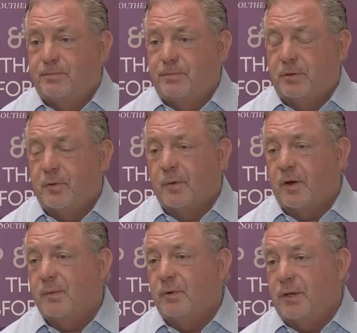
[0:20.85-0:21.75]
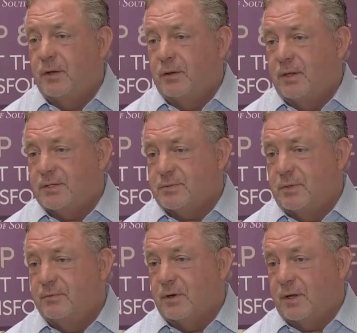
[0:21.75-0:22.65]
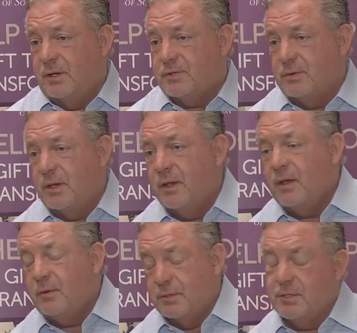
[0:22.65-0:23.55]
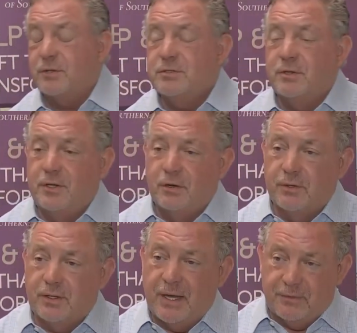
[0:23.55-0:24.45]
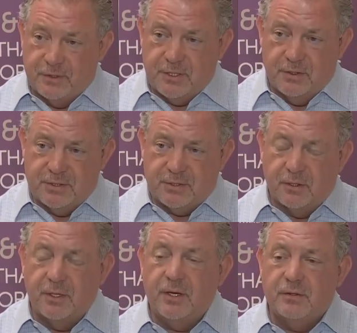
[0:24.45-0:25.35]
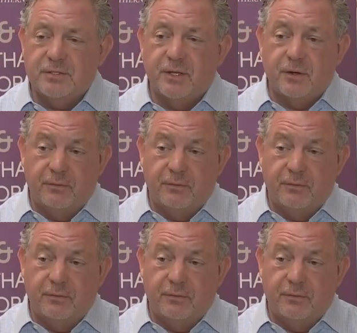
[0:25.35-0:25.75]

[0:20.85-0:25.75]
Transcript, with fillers: pretty remarkable year in the history of our country, was also the year that Catholic Charities started here in Southern